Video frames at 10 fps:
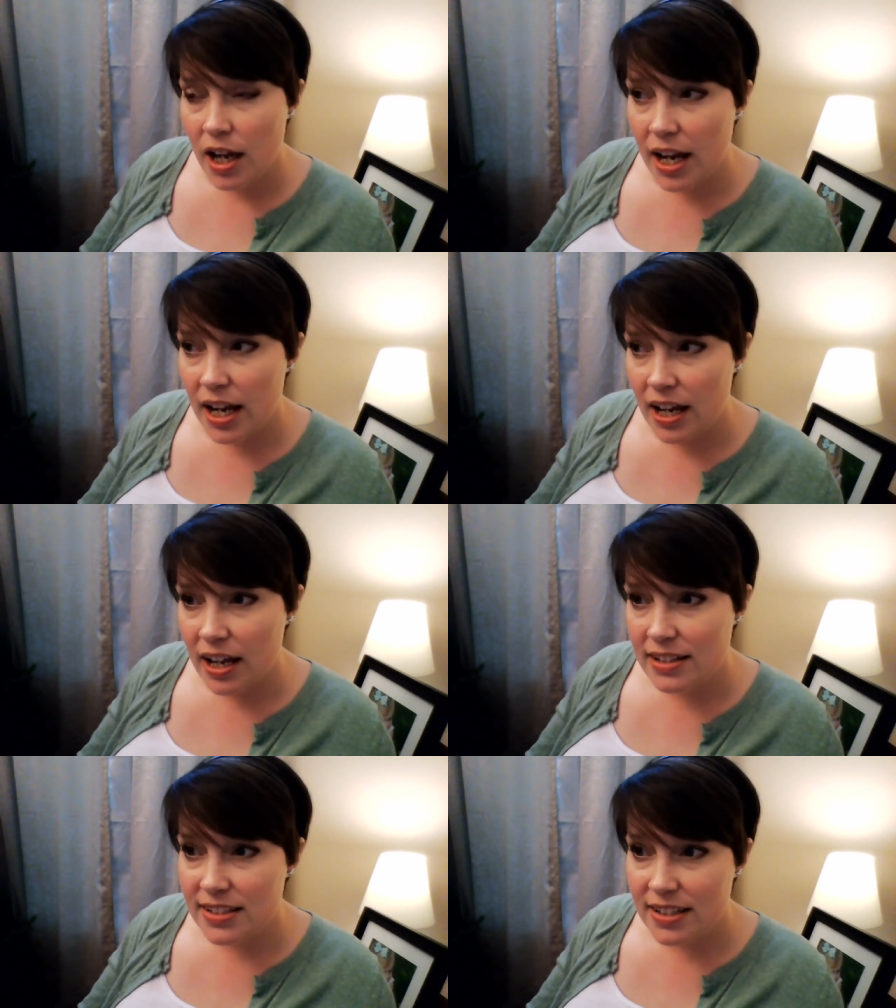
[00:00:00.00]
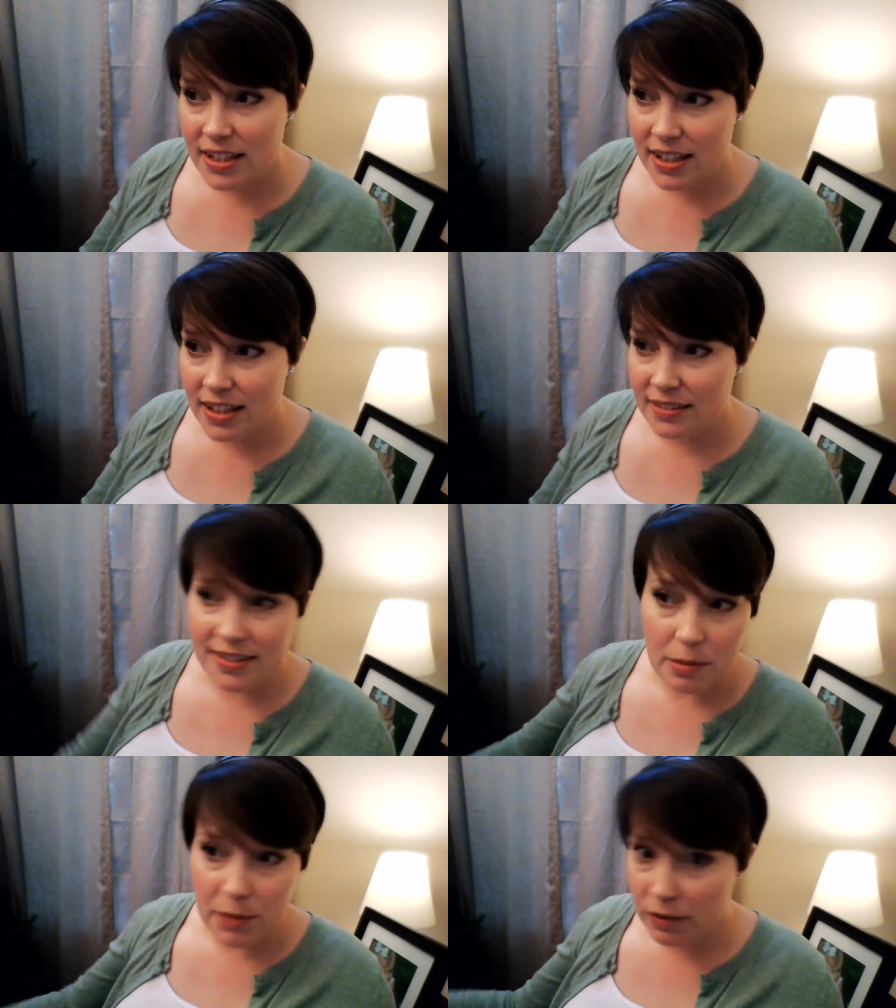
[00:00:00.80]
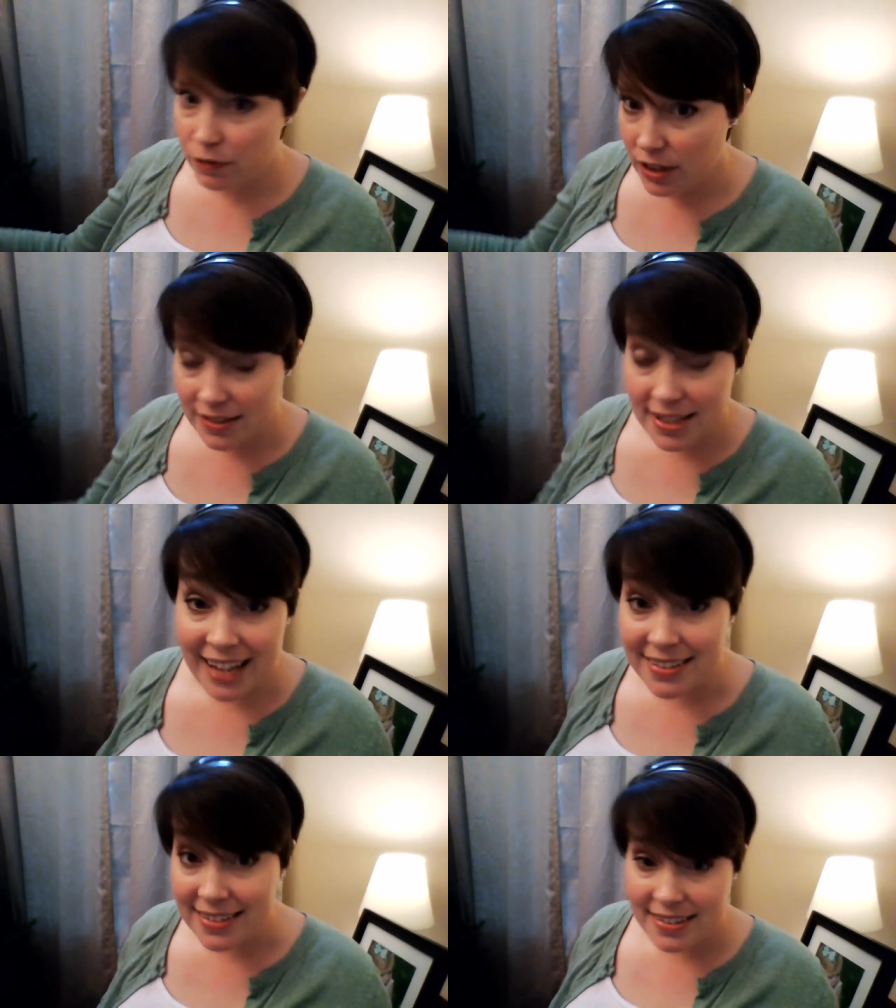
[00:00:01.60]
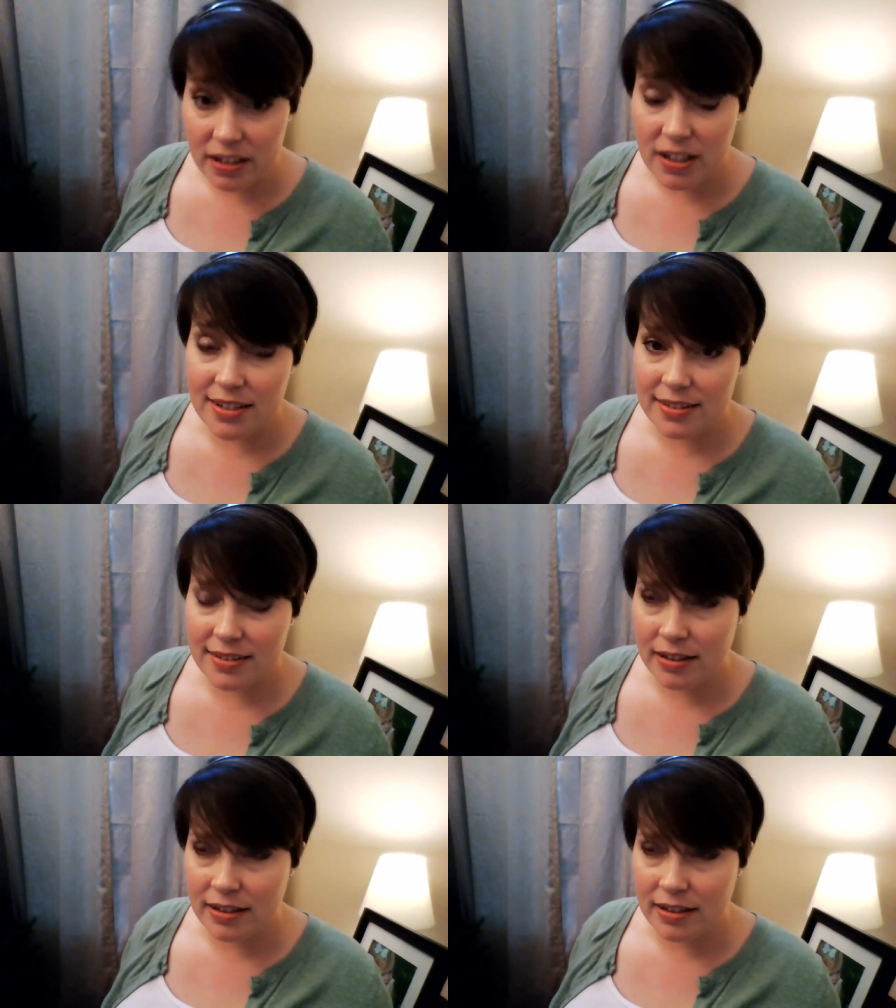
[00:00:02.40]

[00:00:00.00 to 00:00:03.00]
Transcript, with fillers: And the same thing for the Assassin series.